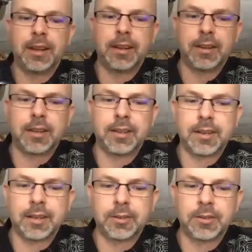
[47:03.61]
and and
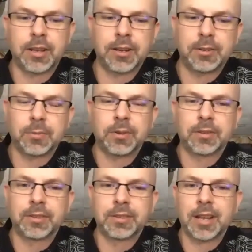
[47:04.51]
Doctor Saunders will
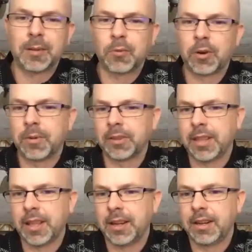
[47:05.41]
talk more about
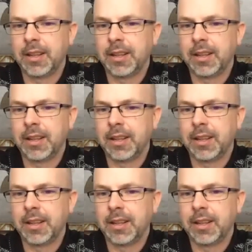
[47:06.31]
that,